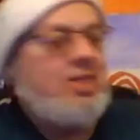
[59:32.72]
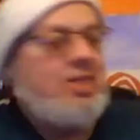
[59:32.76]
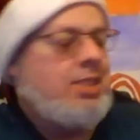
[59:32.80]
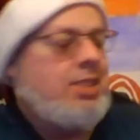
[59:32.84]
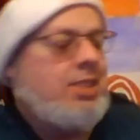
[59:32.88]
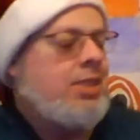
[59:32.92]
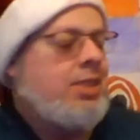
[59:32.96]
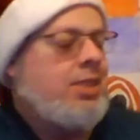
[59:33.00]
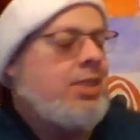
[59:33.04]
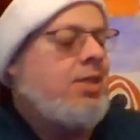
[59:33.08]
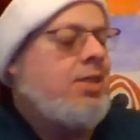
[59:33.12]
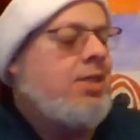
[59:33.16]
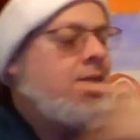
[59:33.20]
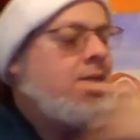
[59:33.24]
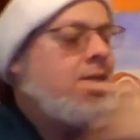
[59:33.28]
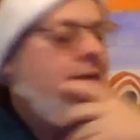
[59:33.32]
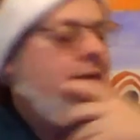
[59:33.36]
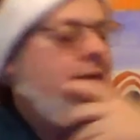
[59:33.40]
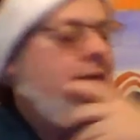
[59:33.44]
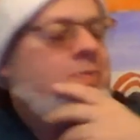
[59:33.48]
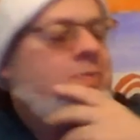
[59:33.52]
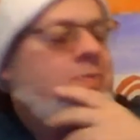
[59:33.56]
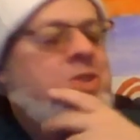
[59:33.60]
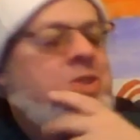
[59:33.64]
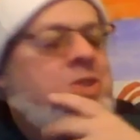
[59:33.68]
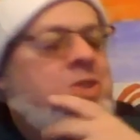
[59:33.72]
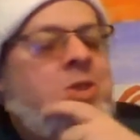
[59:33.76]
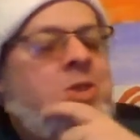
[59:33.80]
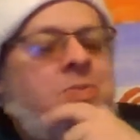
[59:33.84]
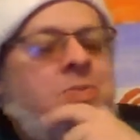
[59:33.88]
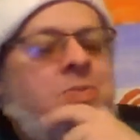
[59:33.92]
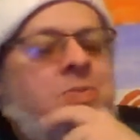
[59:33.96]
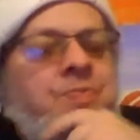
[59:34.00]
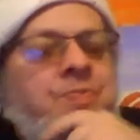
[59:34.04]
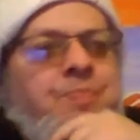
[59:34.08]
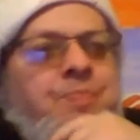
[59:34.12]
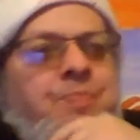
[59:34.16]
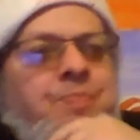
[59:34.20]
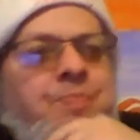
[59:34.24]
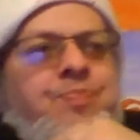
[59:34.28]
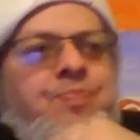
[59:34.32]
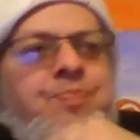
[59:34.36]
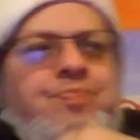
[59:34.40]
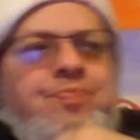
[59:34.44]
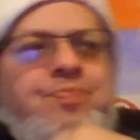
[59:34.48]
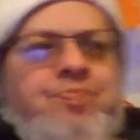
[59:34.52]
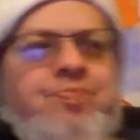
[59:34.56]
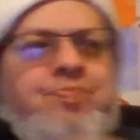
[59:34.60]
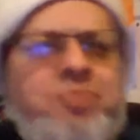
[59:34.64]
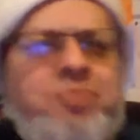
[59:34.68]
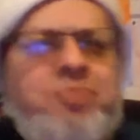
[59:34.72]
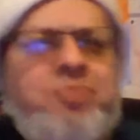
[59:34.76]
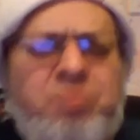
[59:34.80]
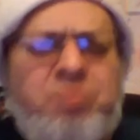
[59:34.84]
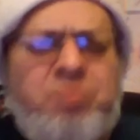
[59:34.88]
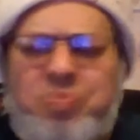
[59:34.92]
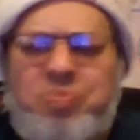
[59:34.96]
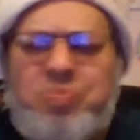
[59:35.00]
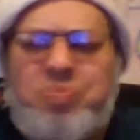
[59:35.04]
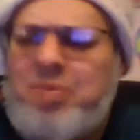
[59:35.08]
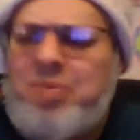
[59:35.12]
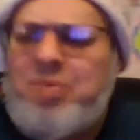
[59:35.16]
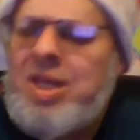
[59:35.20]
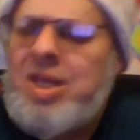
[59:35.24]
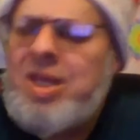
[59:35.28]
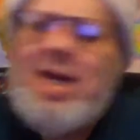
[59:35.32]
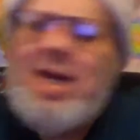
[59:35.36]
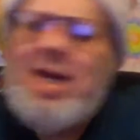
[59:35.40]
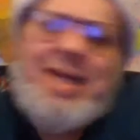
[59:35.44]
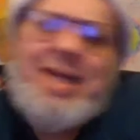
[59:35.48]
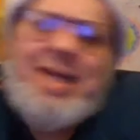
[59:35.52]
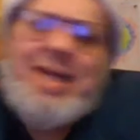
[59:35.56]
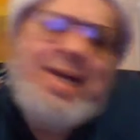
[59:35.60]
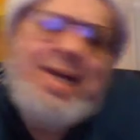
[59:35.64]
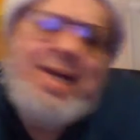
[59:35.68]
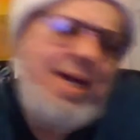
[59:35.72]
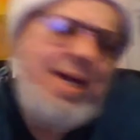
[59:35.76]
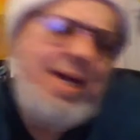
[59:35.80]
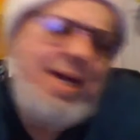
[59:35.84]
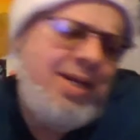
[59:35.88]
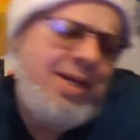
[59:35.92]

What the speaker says: the episode, I got